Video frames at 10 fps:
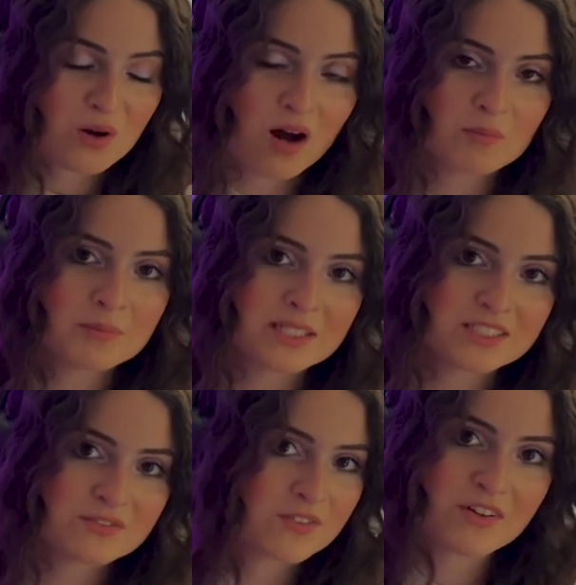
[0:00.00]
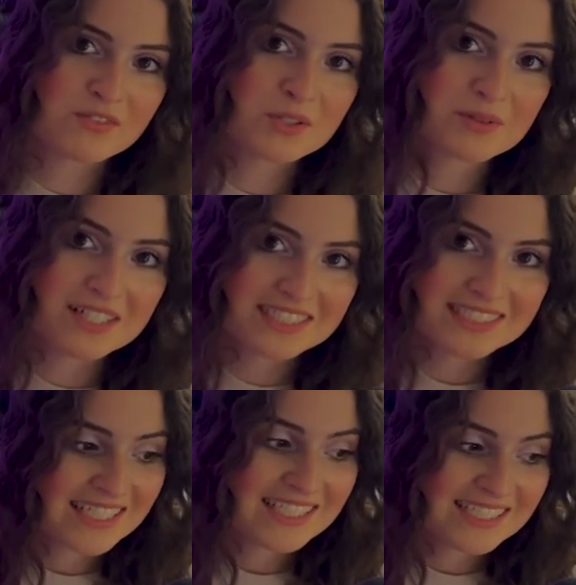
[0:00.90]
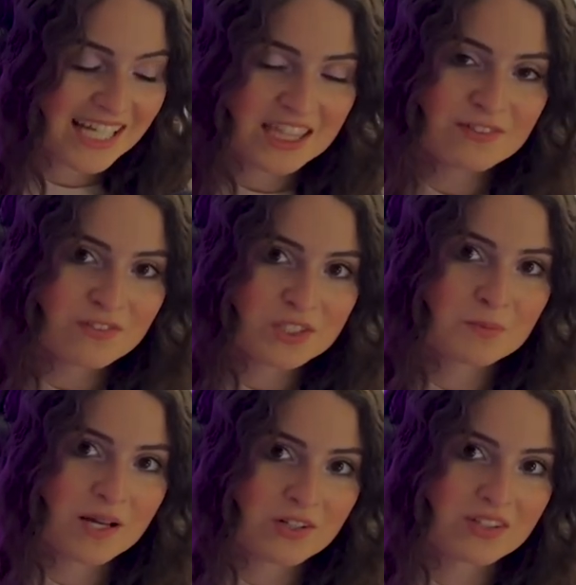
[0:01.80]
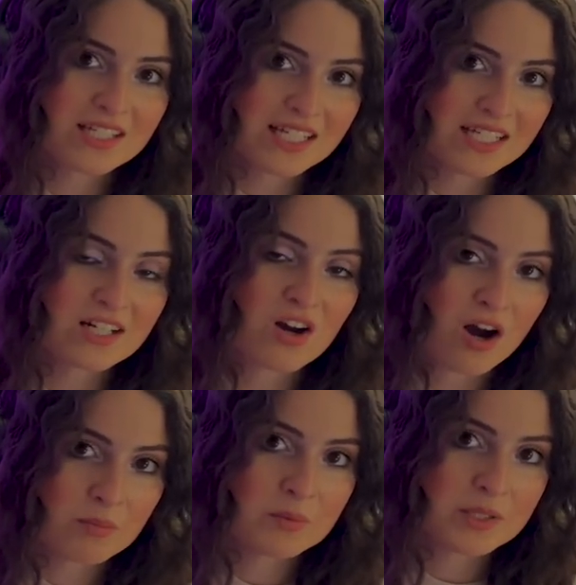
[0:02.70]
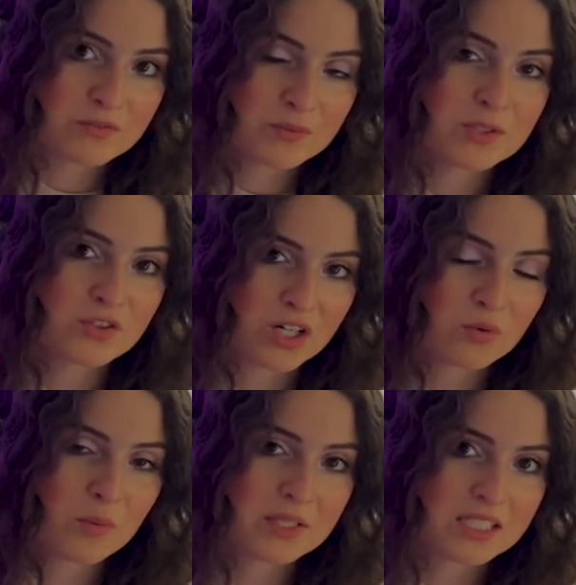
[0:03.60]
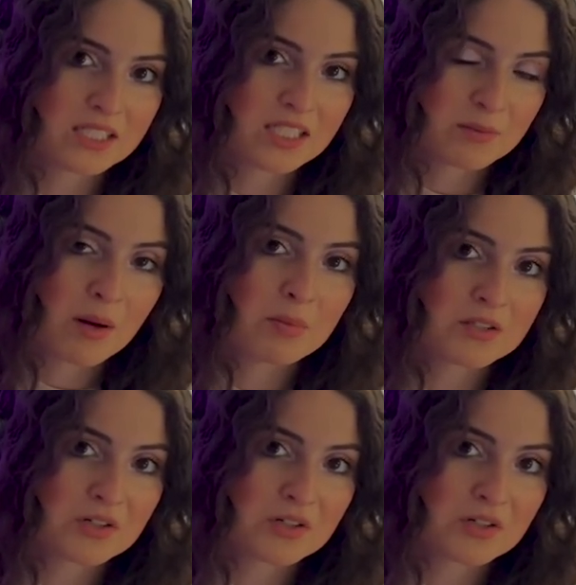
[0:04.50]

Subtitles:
complimentive of everyone. Nothing feels better than getting a compliment from a drunk woman in a public